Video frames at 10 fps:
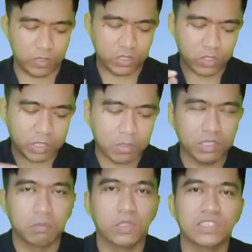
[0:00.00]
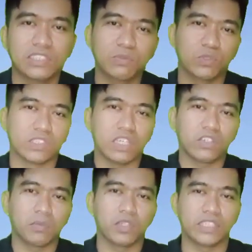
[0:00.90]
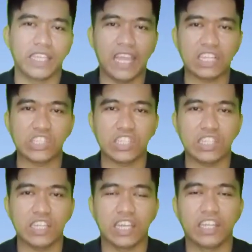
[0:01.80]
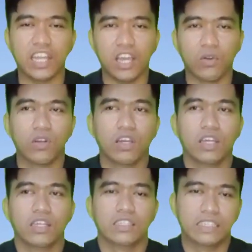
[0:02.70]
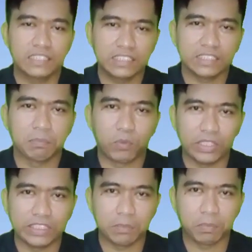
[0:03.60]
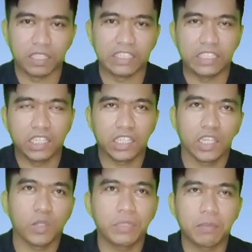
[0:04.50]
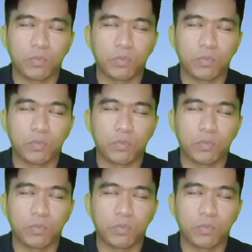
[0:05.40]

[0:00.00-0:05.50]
we talk about the motive, we talk about the action, and now this is the principle, the economic